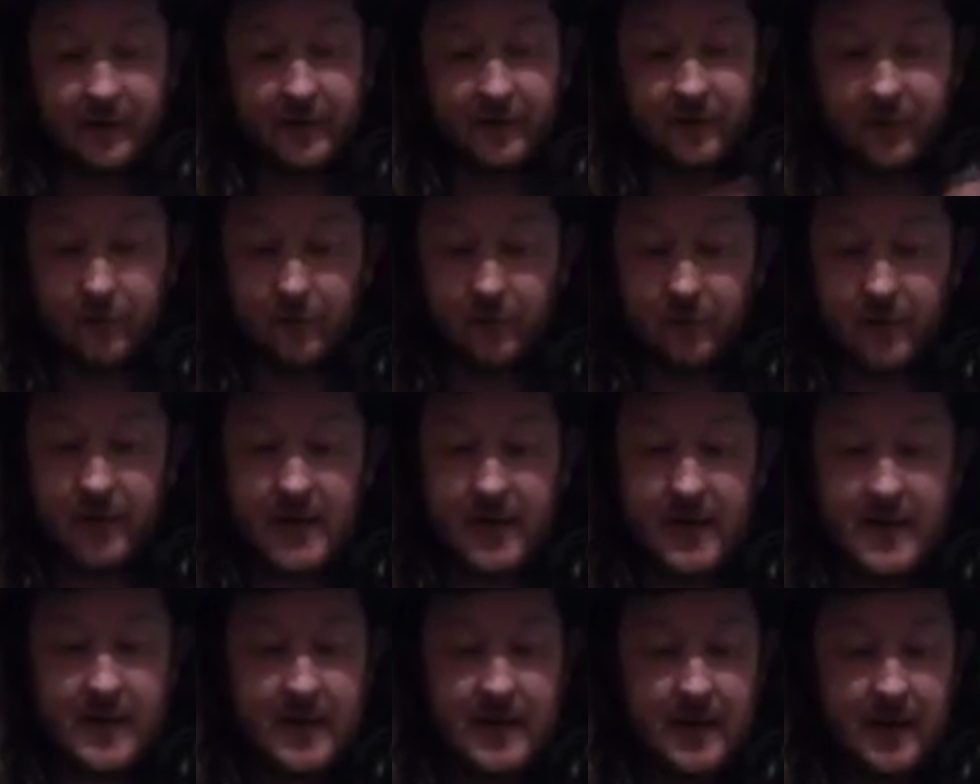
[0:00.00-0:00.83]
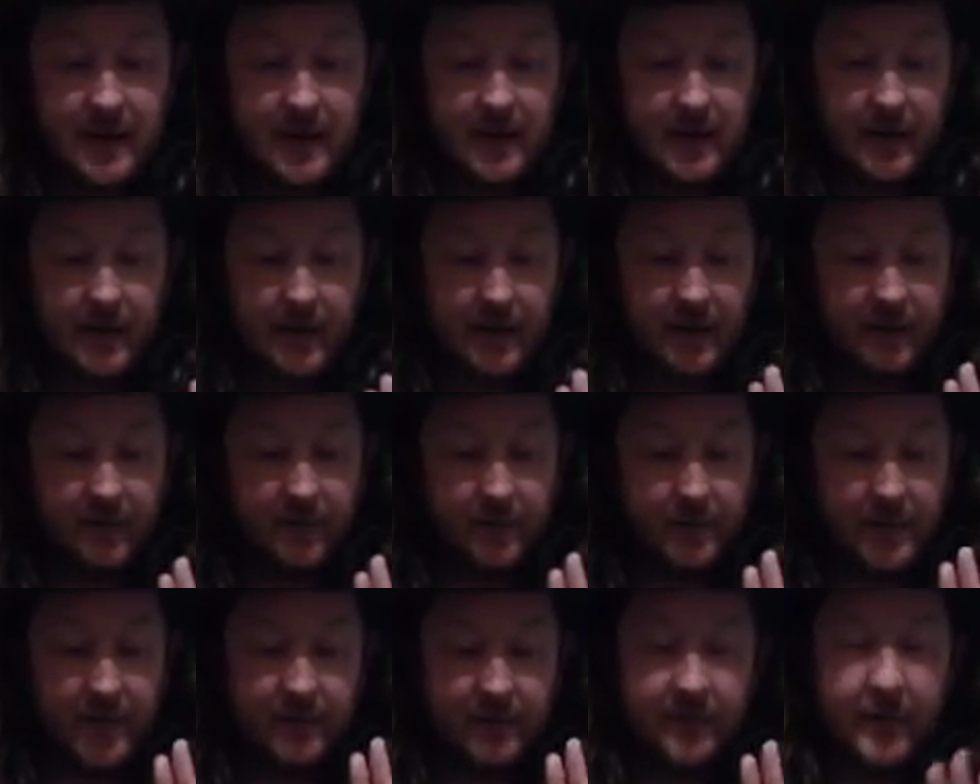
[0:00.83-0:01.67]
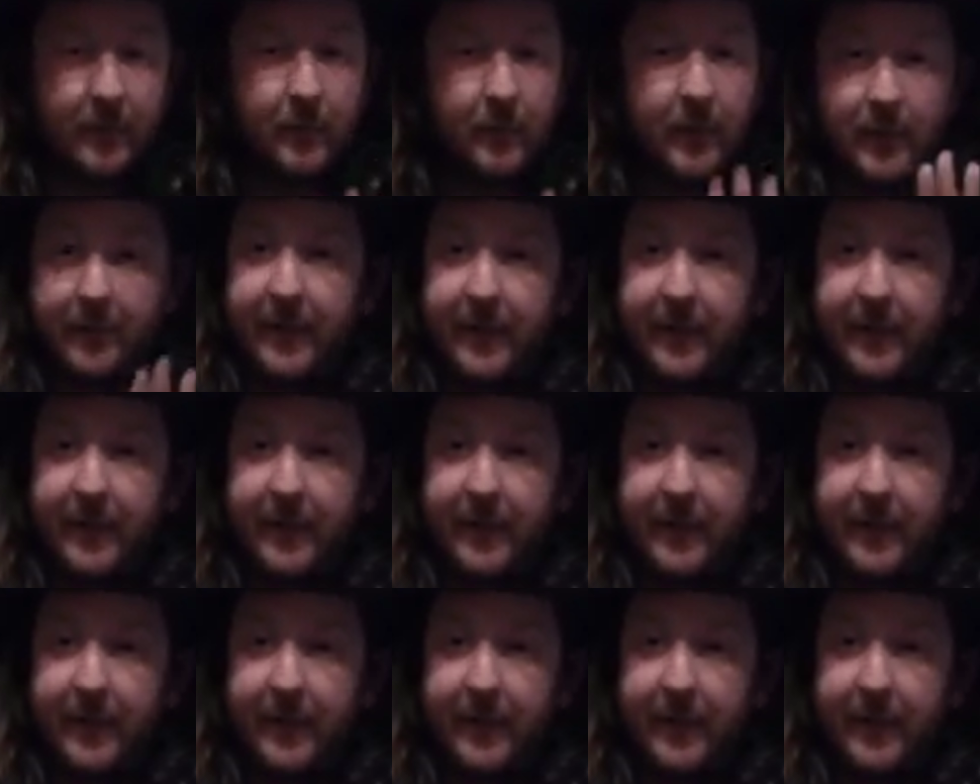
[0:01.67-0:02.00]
story. It's being done with